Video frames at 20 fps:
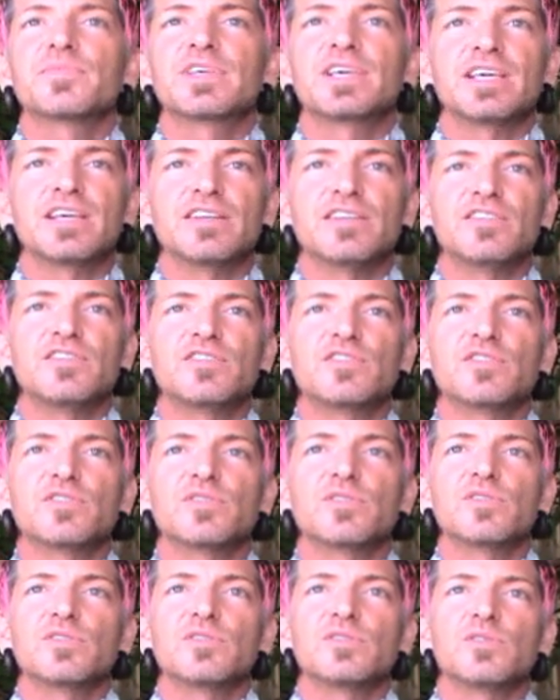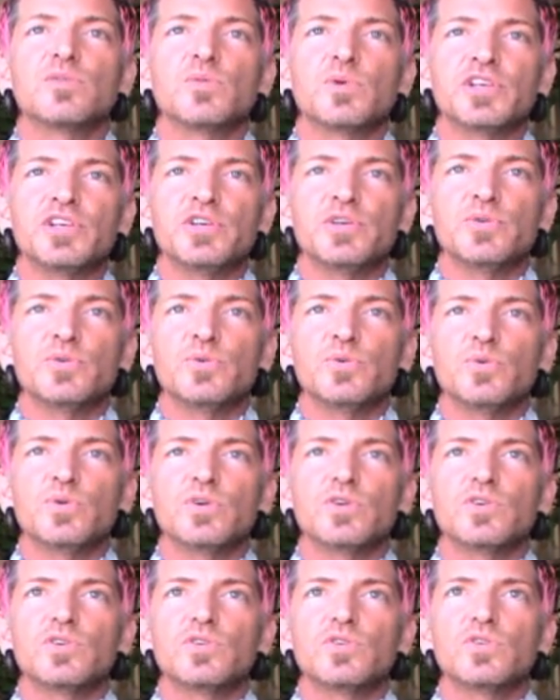kids, when
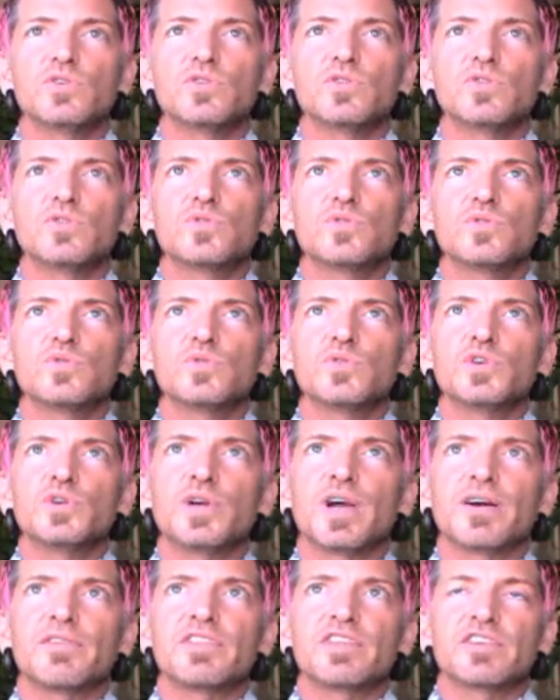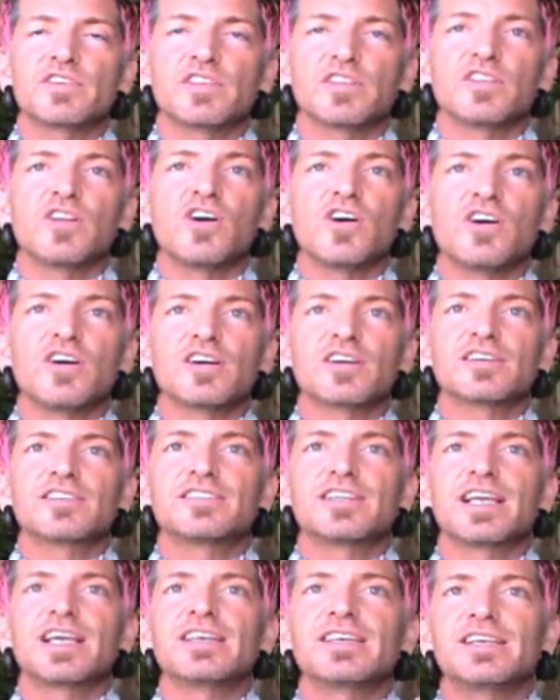you have these
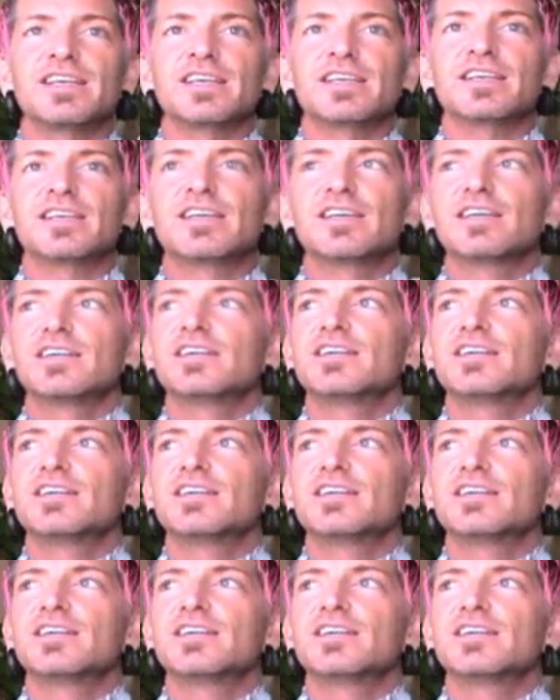long-standing